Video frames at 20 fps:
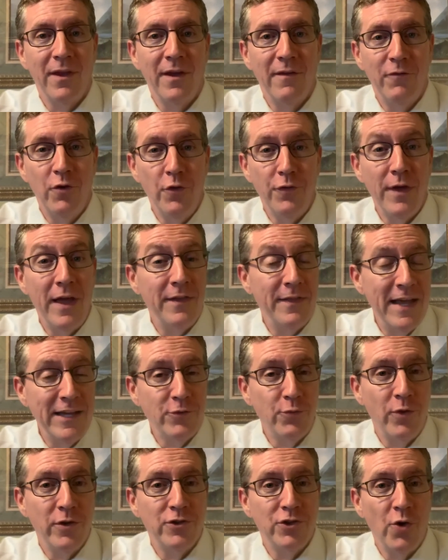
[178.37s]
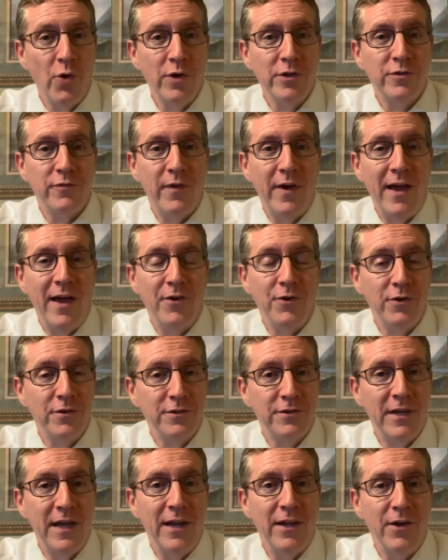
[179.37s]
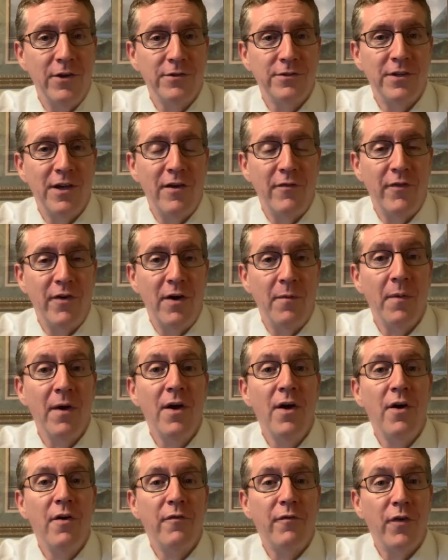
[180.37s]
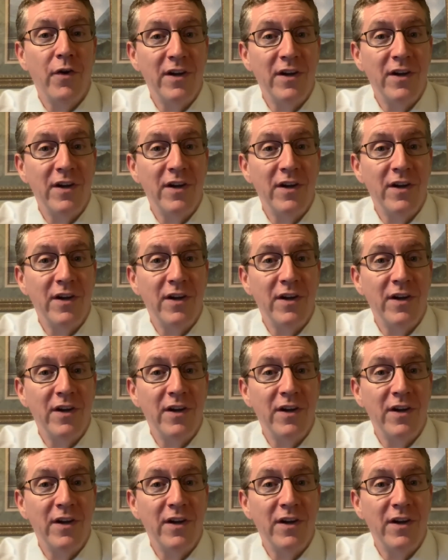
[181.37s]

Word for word: If you think that's where joy is found, you're setting yourself up for